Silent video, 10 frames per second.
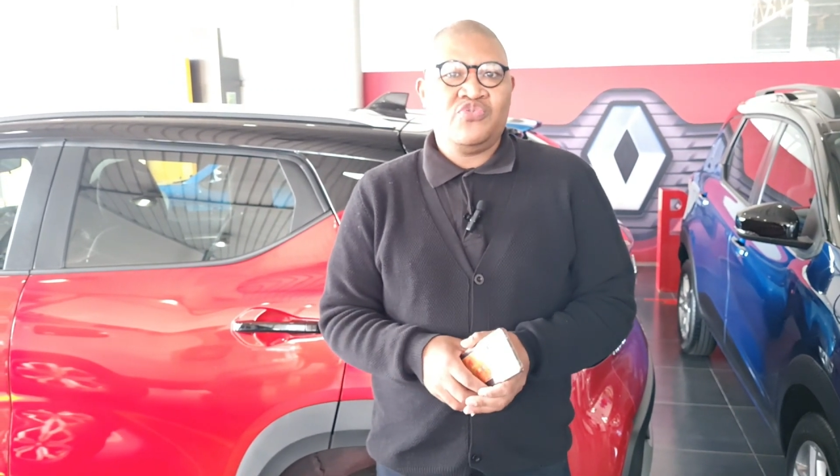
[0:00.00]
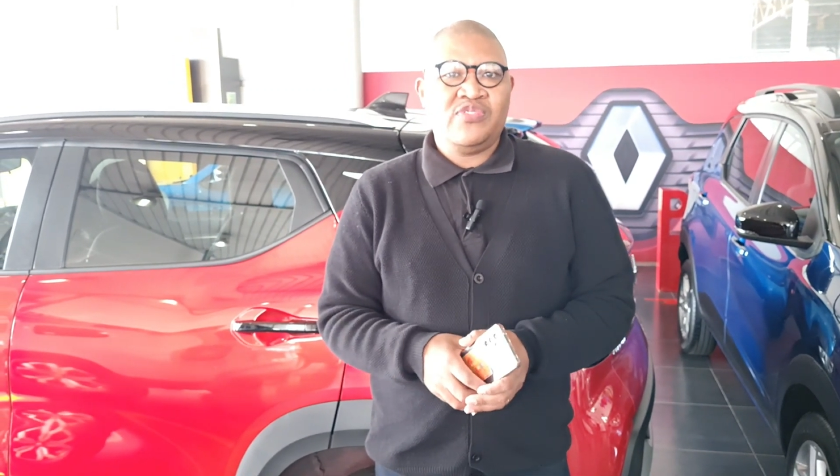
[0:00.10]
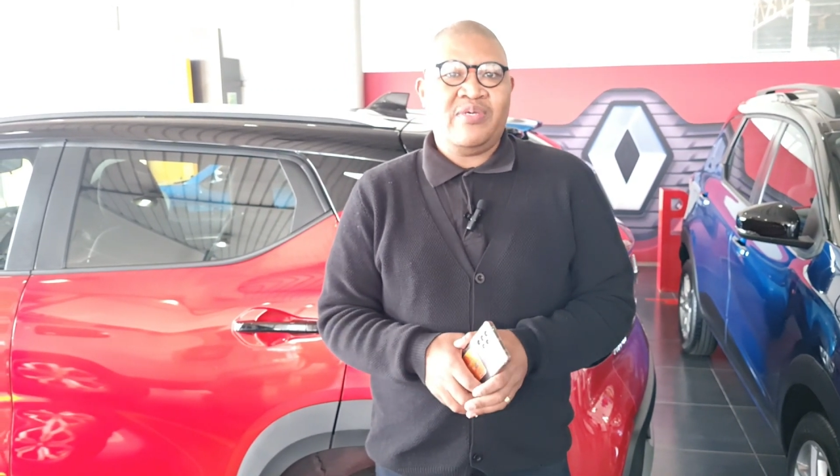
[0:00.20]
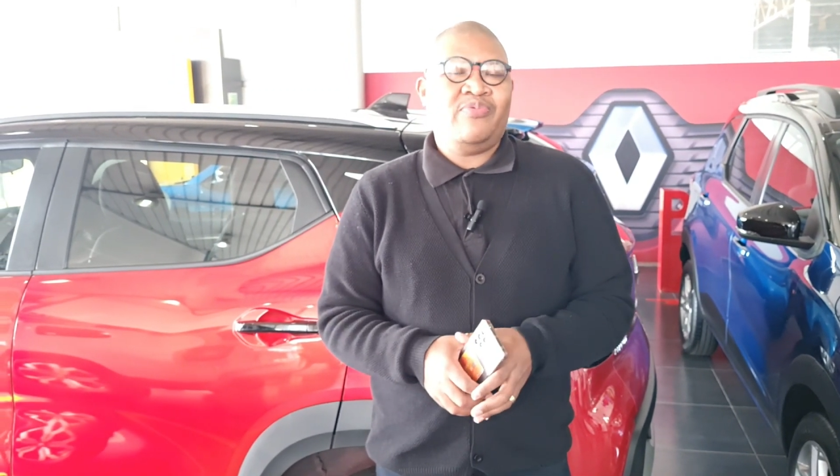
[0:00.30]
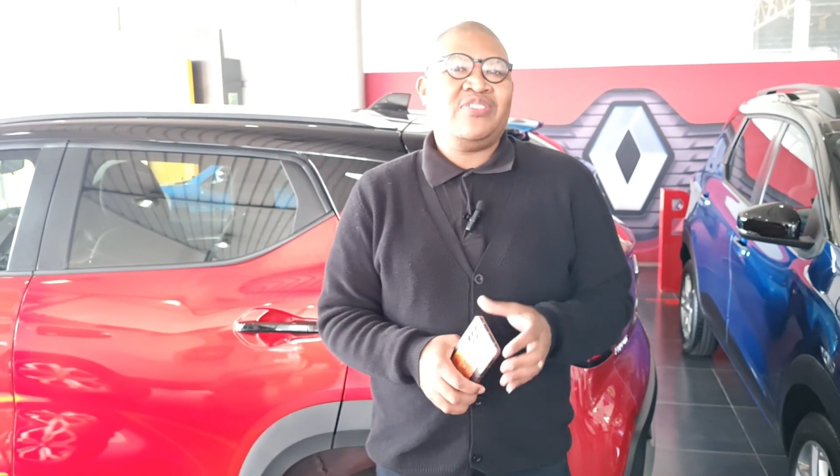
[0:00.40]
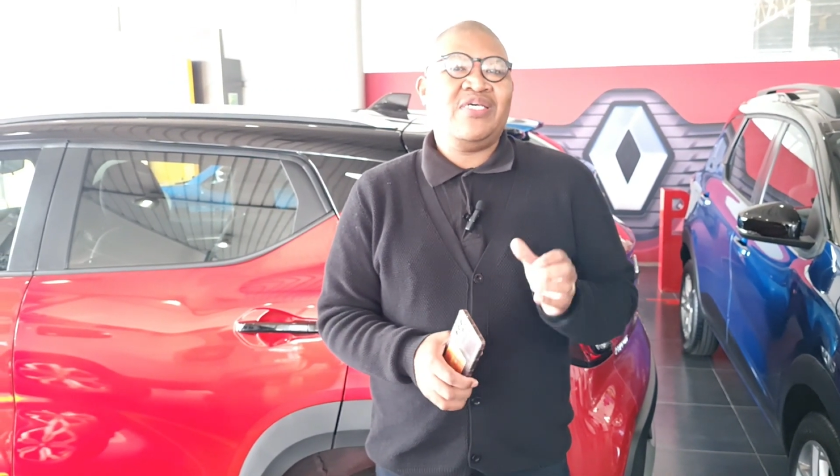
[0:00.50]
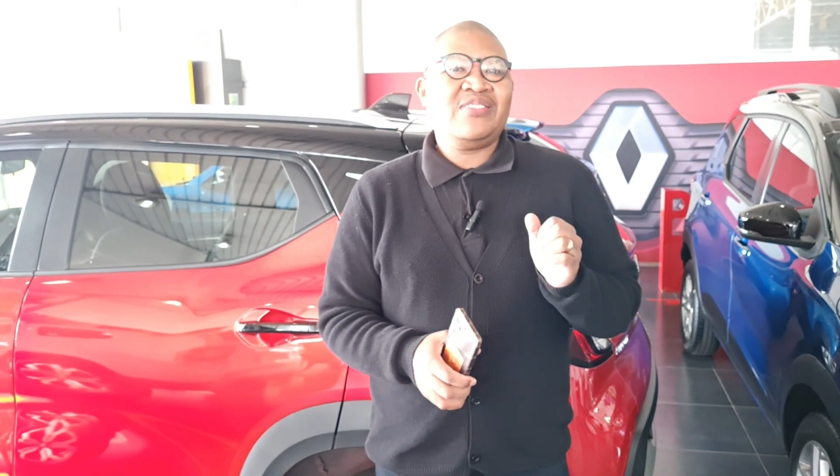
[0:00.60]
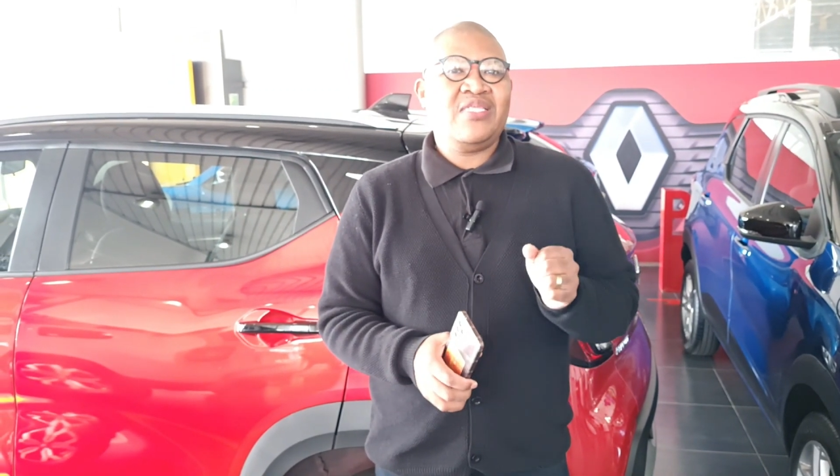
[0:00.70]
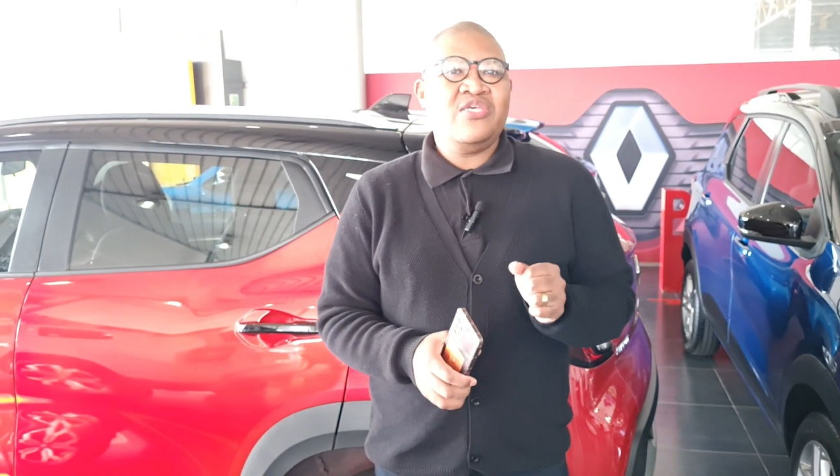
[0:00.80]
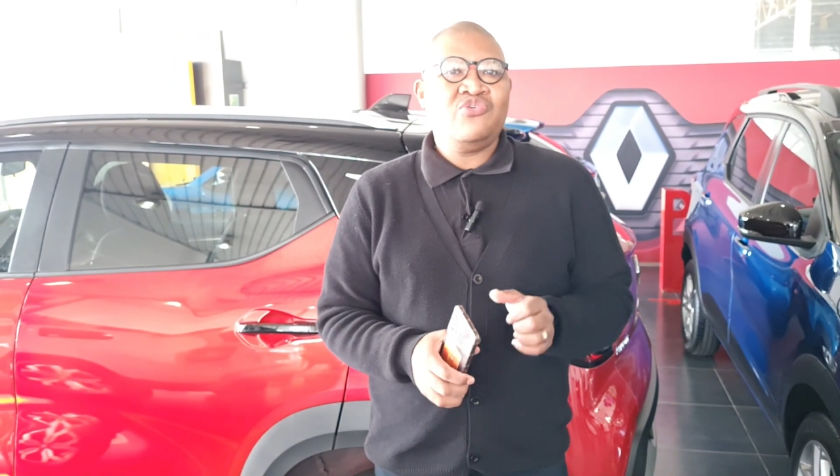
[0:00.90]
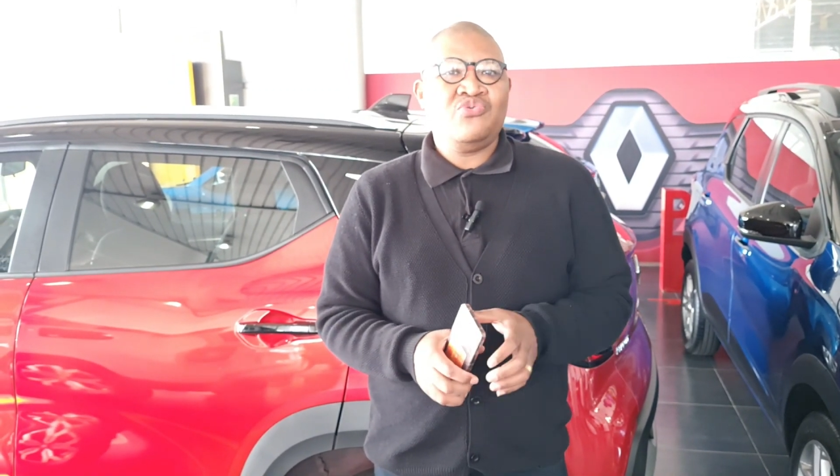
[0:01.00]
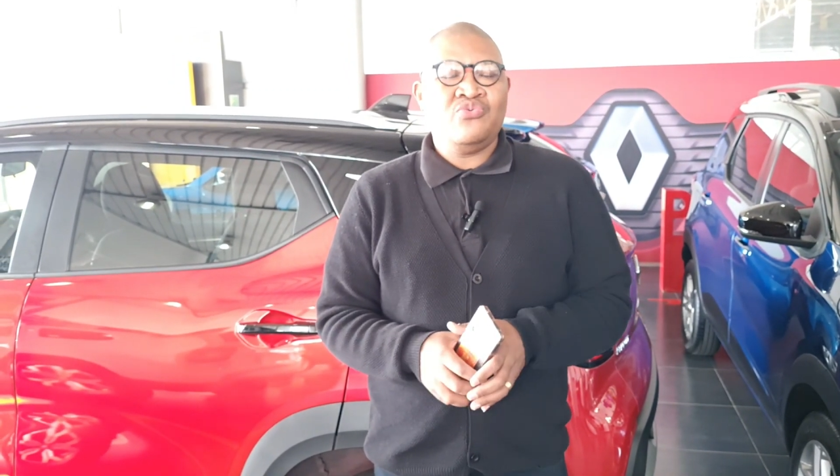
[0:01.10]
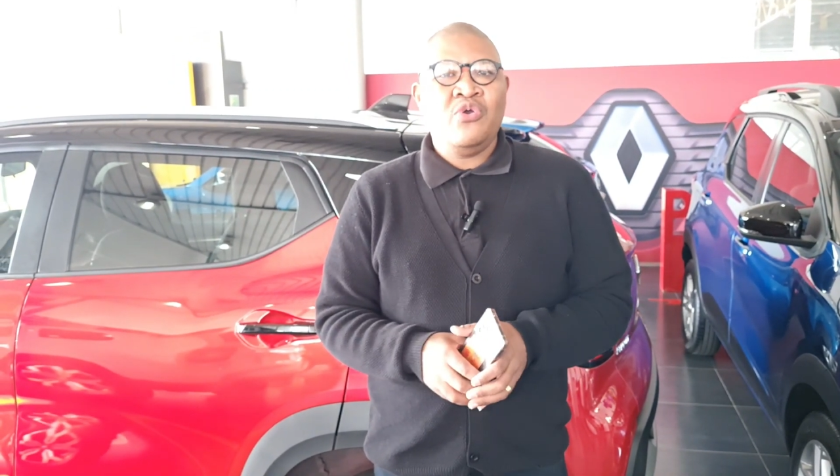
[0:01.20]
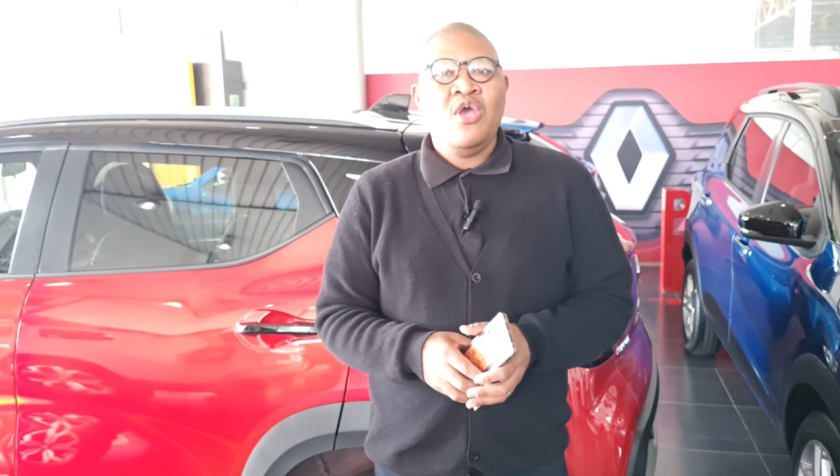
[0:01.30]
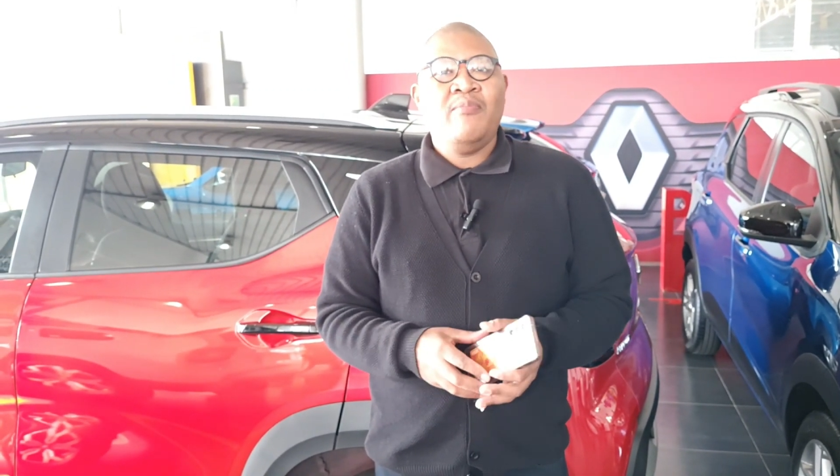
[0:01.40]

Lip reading: to support us. Thank you.